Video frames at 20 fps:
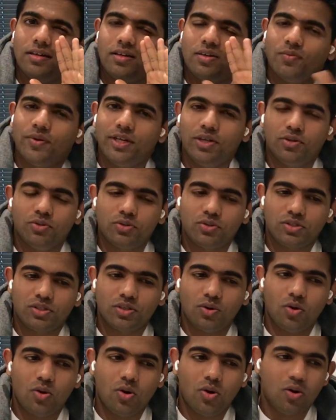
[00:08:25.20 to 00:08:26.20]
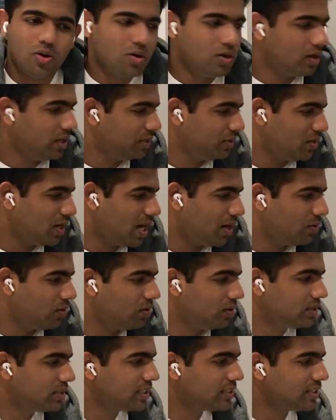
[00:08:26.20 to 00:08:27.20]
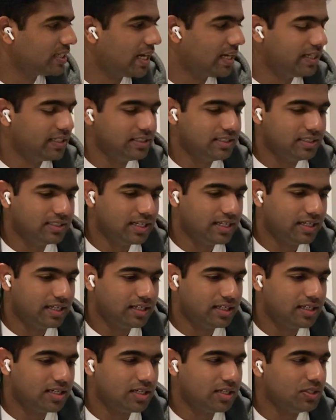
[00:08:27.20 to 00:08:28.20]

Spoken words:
when you have all the strategies ahead,